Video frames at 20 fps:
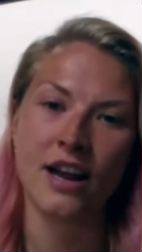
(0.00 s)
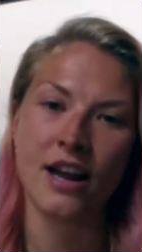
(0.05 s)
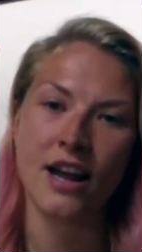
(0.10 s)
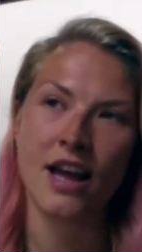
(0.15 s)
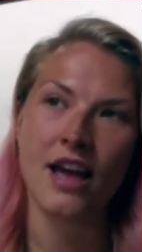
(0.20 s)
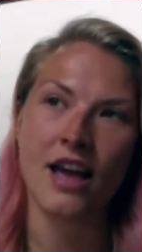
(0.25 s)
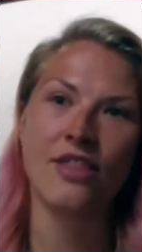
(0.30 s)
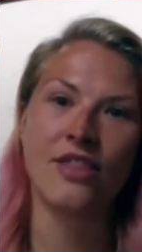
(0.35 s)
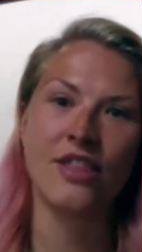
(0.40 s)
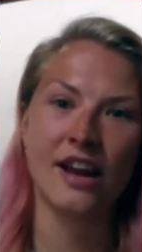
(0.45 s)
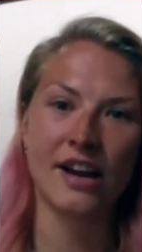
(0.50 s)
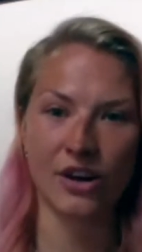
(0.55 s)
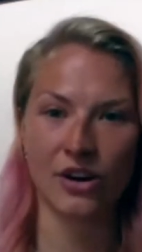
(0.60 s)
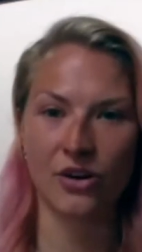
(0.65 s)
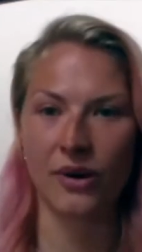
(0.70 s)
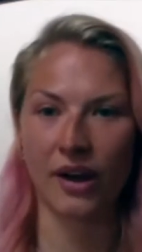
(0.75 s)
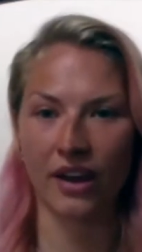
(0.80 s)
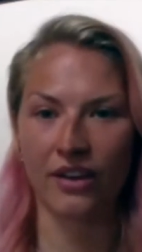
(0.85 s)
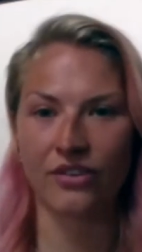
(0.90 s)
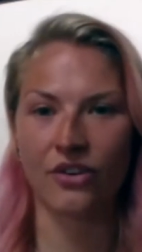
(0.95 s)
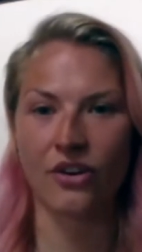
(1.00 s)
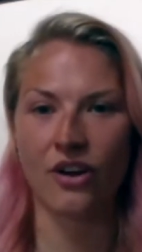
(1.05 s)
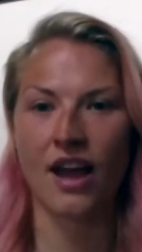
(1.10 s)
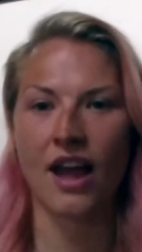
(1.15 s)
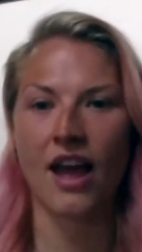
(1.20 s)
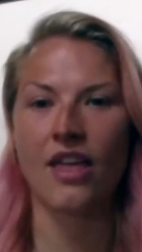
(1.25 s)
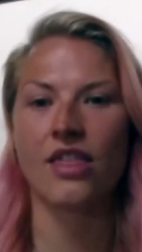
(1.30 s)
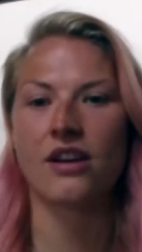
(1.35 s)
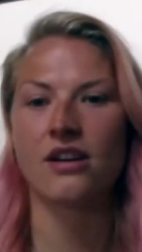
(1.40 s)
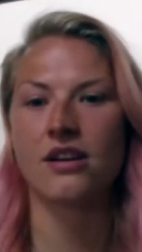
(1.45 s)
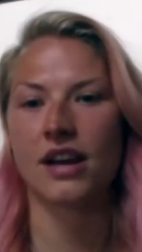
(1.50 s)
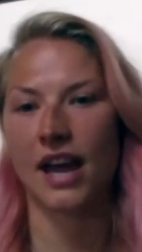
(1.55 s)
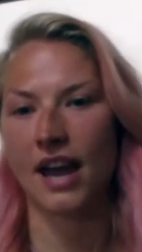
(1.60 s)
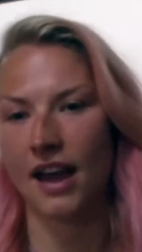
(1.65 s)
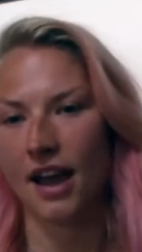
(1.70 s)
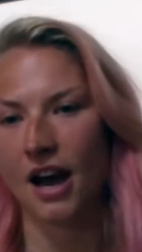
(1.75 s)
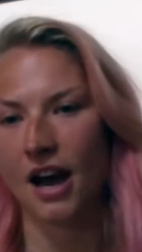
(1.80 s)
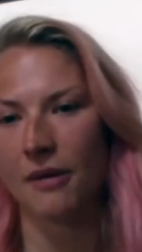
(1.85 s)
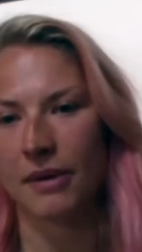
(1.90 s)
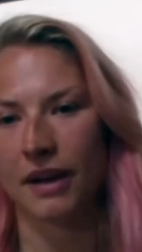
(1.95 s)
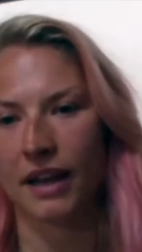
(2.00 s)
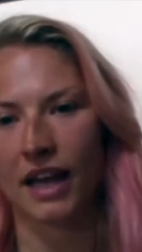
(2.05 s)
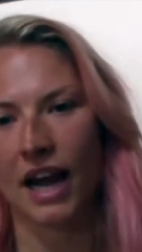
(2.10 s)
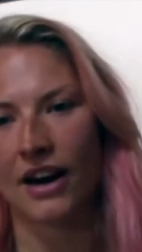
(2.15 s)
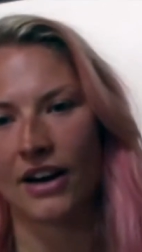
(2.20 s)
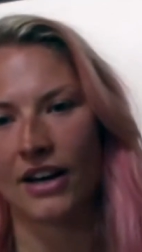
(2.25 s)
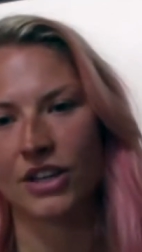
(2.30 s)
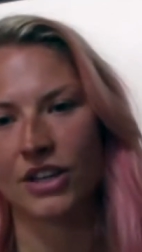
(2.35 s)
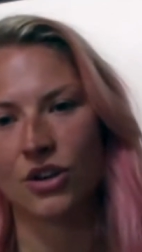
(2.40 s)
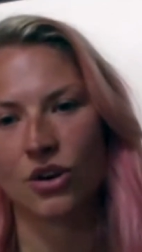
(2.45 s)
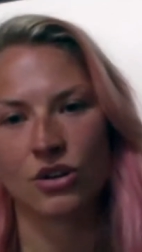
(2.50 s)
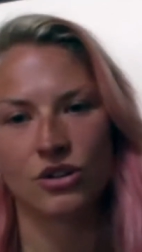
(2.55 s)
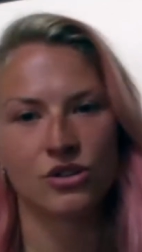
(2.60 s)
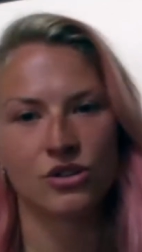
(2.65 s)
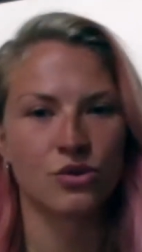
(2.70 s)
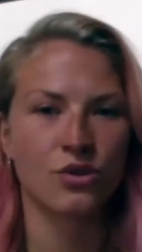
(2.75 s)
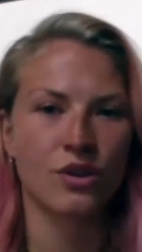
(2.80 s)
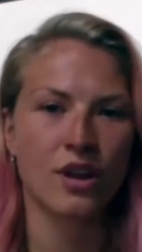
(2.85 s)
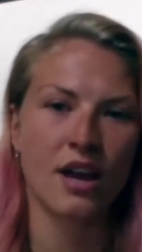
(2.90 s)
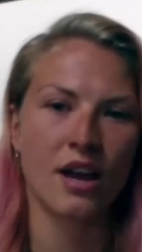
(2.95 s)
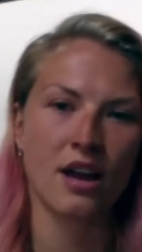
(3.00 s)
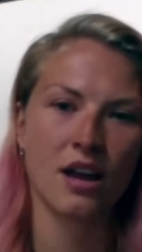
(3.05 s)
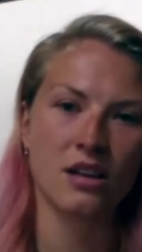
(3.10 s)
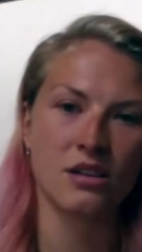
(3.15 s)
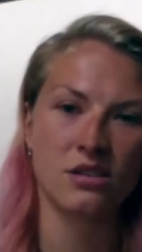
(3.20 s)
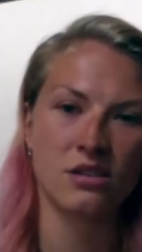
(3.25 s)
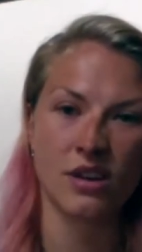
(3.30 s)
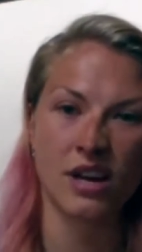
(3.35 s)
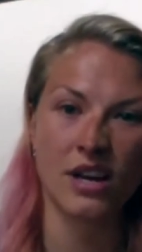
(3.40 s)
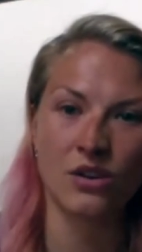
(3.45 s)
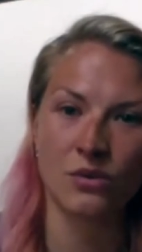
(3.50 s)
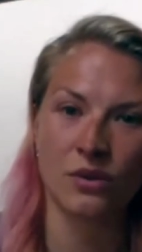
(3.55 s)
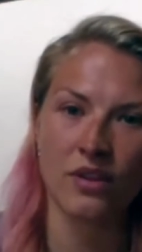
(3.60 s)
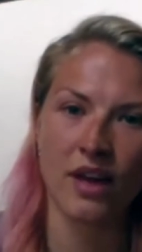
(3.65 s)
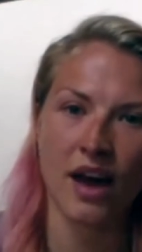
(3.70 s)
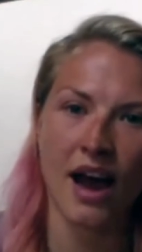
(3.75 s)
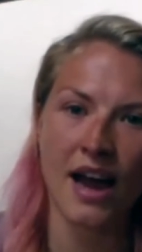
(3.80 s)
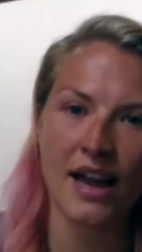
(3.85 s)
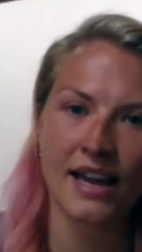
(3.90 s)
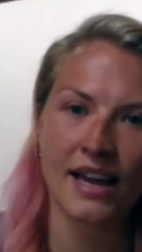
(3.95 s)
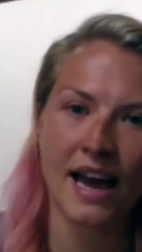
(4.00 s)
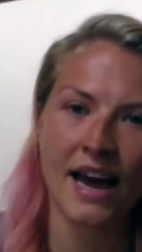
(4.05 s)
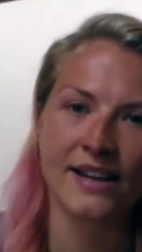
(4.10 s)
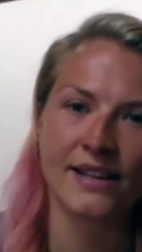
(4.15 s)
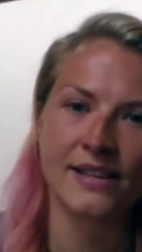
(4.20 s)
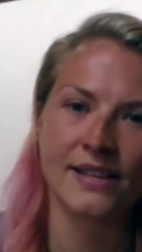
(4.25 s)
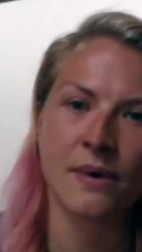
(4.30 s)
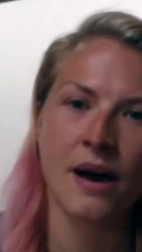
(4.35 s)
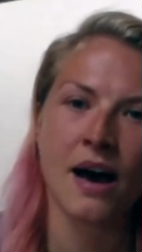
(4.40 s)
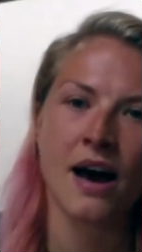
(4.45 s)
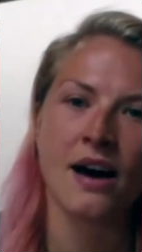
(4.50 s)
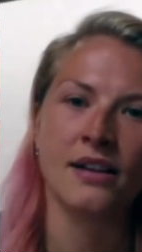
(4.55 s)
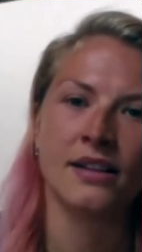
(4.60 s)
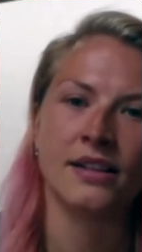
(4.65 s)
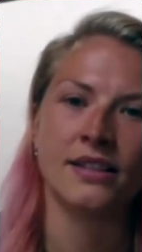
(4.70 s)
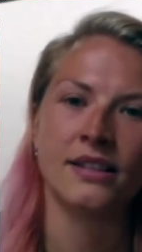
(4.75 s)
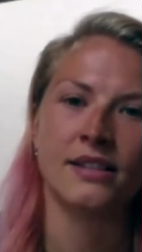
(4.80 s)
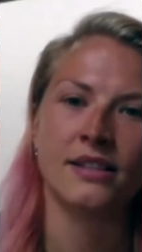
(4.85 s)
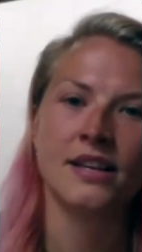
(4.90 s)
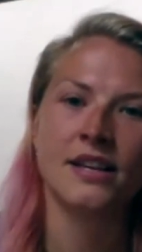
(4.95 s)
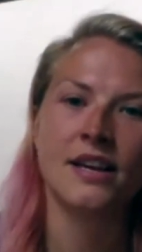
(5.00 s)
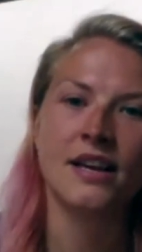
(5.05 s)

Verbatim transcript: they're going through it and they're getting up and carrying on so that so I know that I can as well and,